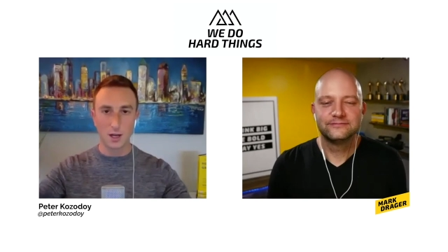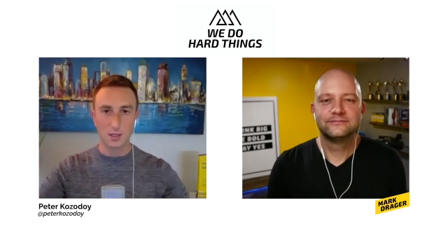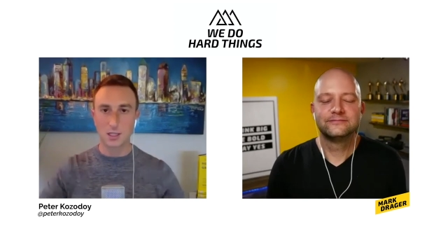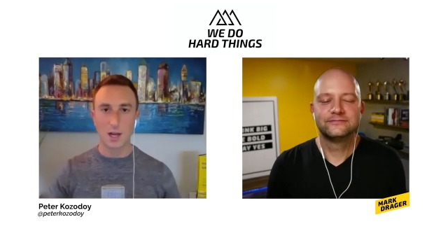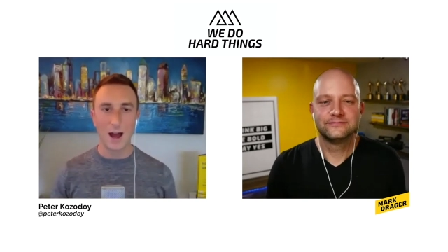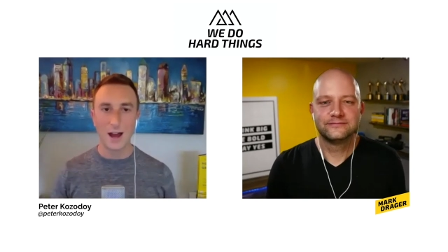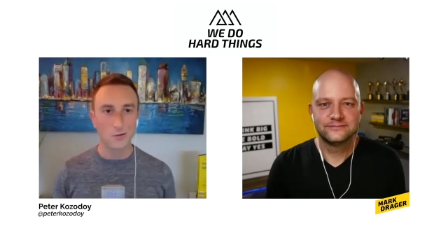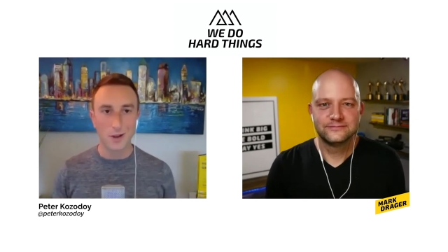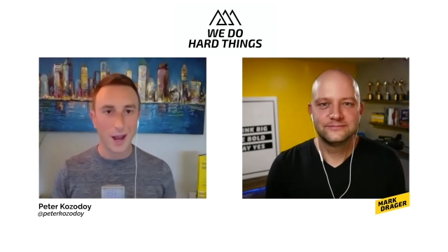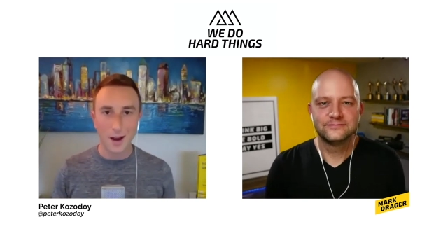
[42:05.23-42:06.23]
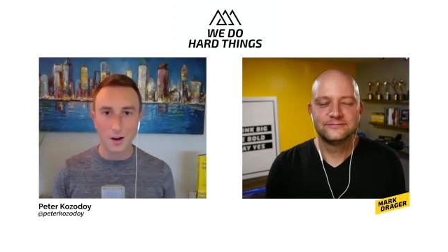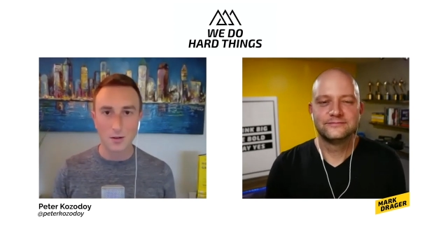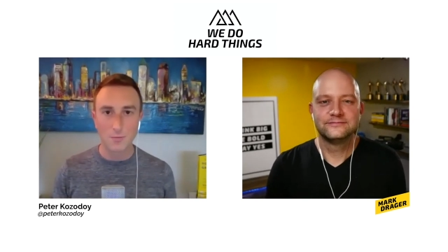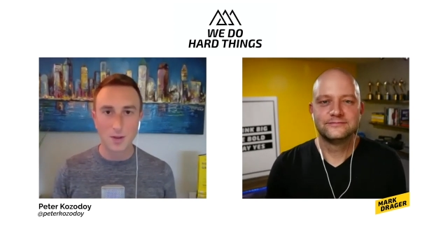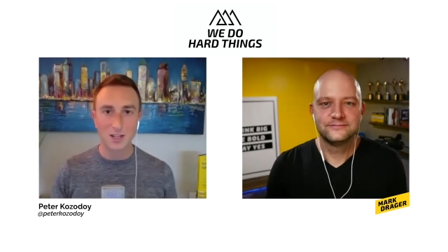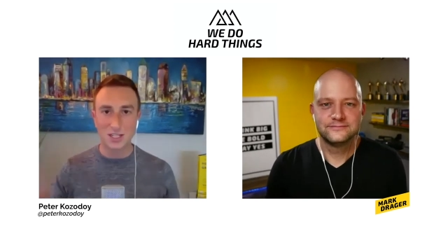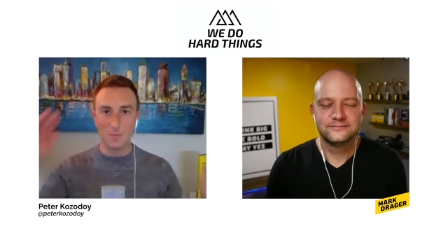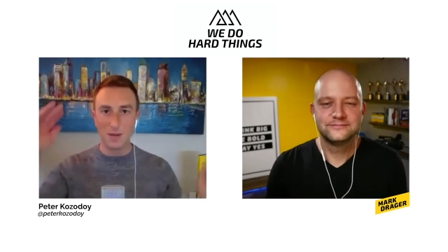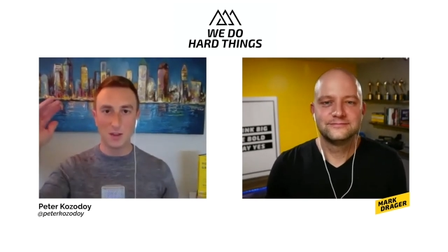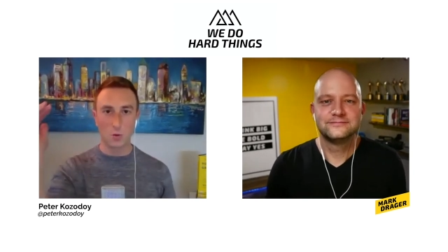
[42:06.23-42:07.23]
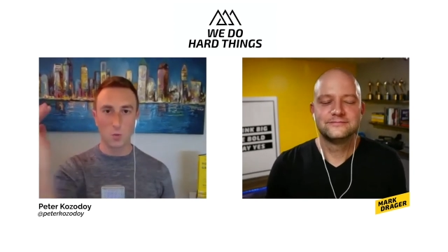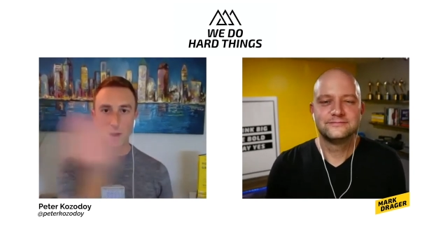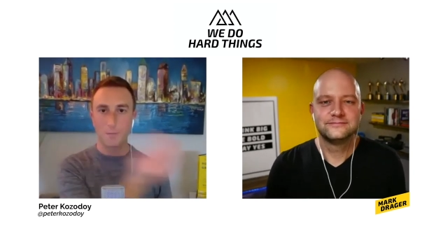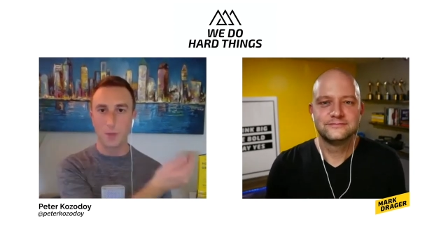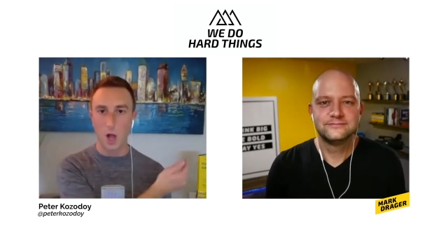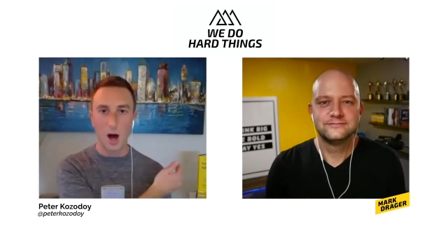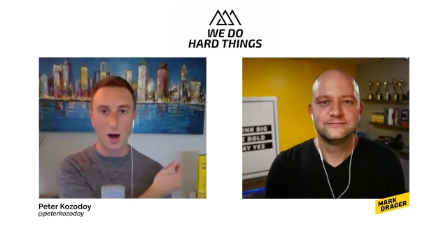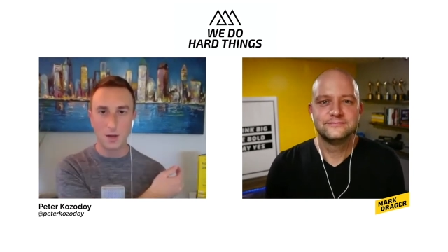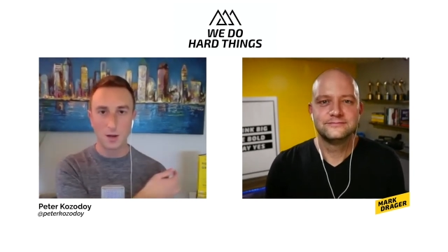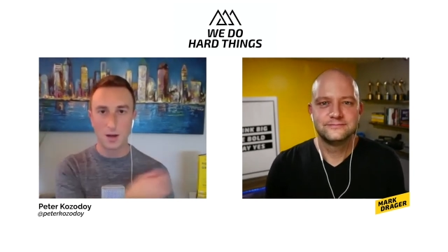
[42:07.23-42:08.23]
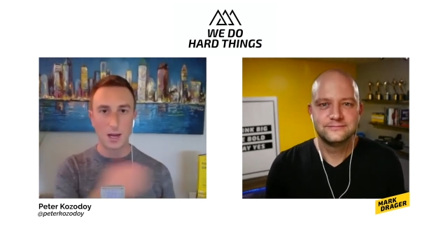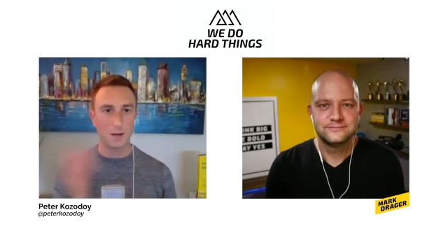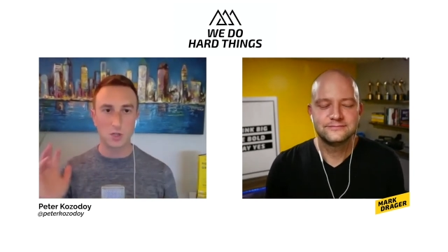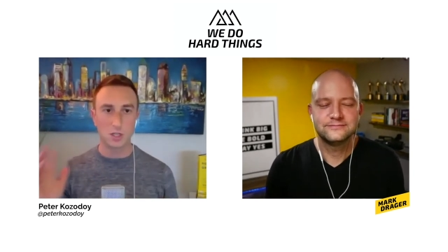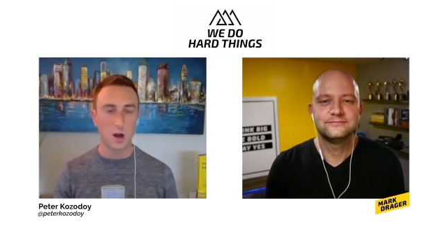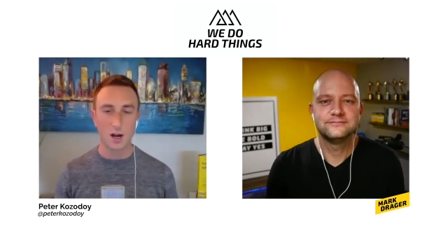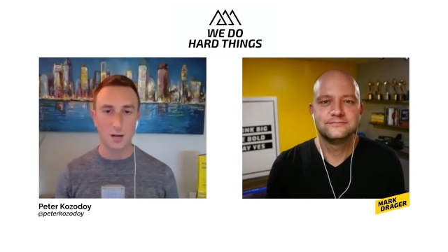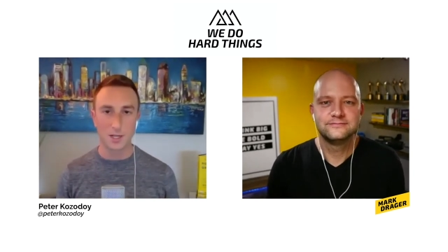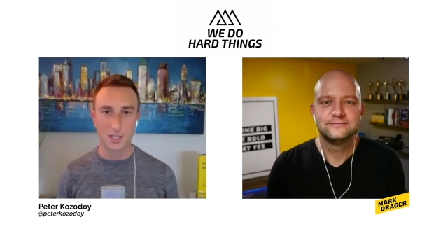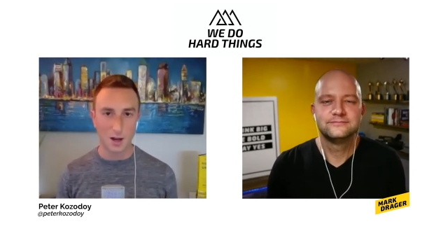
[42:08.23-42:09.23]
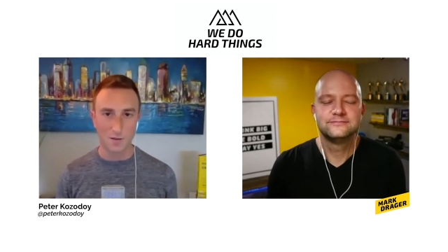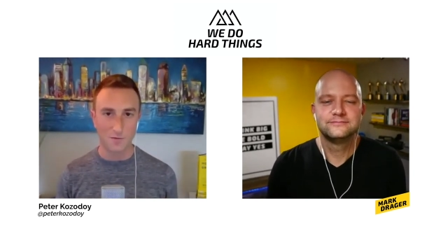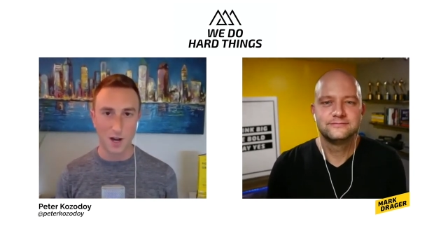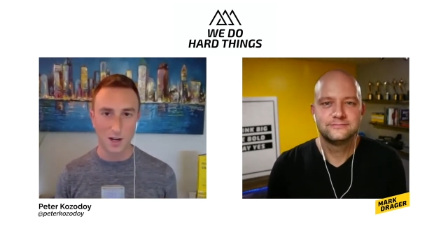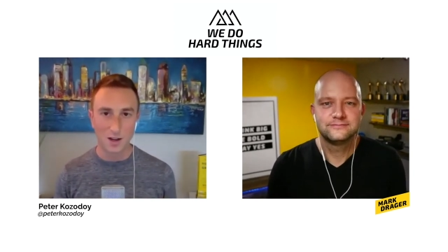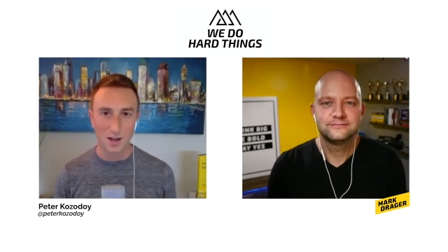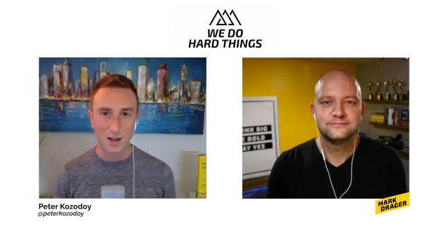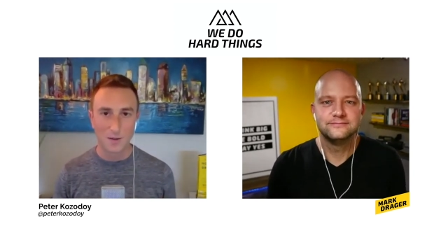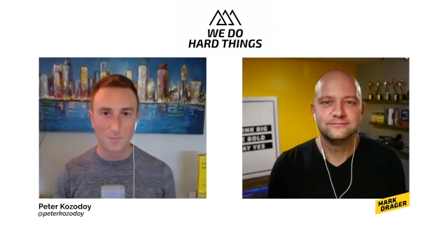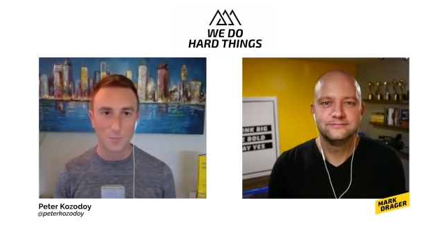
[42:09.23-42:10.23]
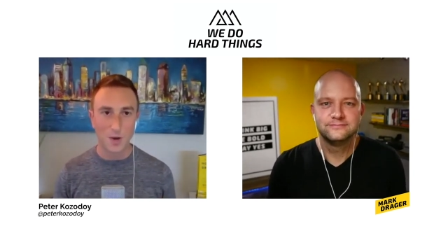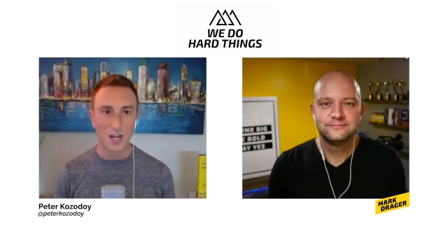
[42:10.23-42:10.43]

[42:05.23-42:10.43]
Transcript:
Speaker 1: audience, I don't care because to me they're one blob and I'm just mm-hmm. talking to myself, right? Mm-hmm.